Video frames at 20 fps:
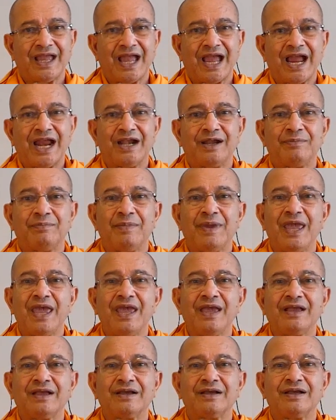and
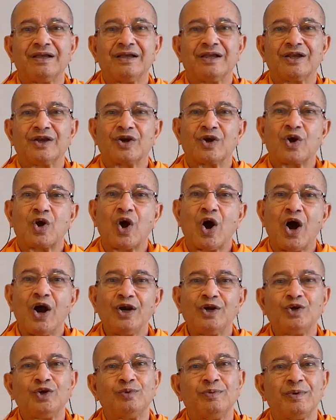make
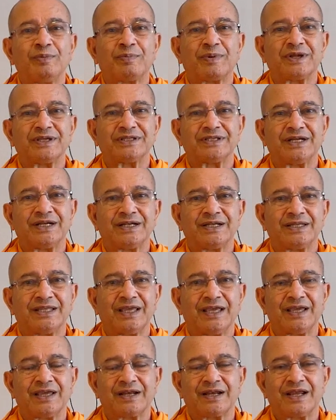God to be present
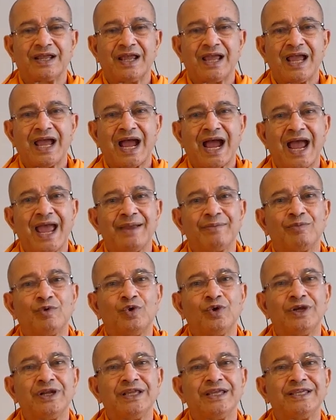there. I am
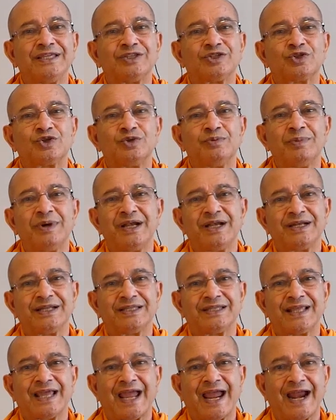only instrument
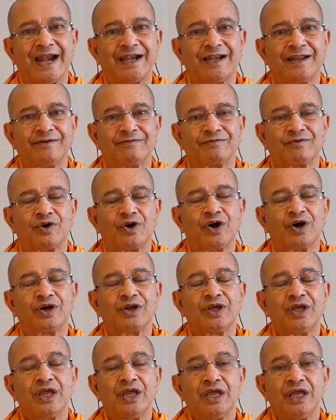in the hand of God.
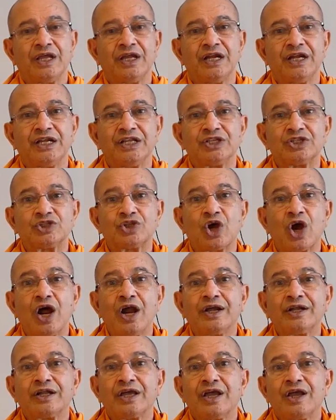It is
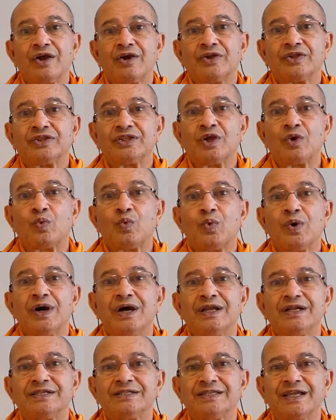not the
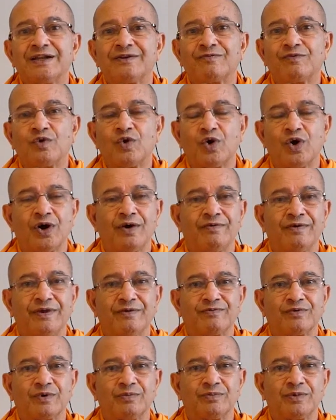words that flow away
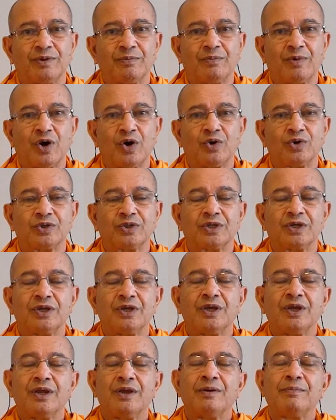from the mouth,
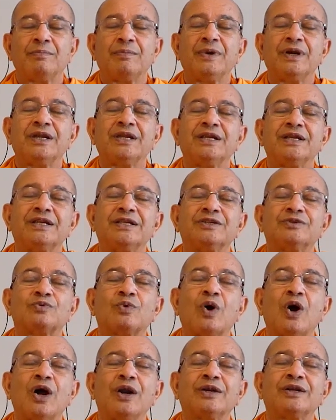but it is
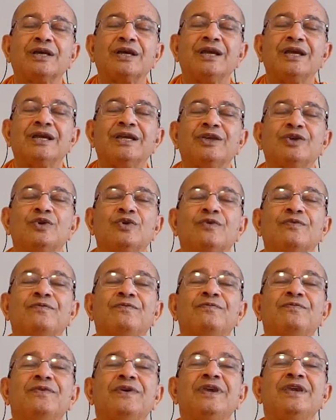what you
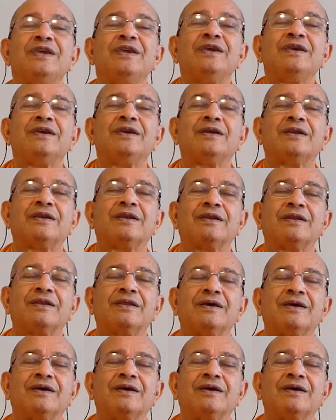feel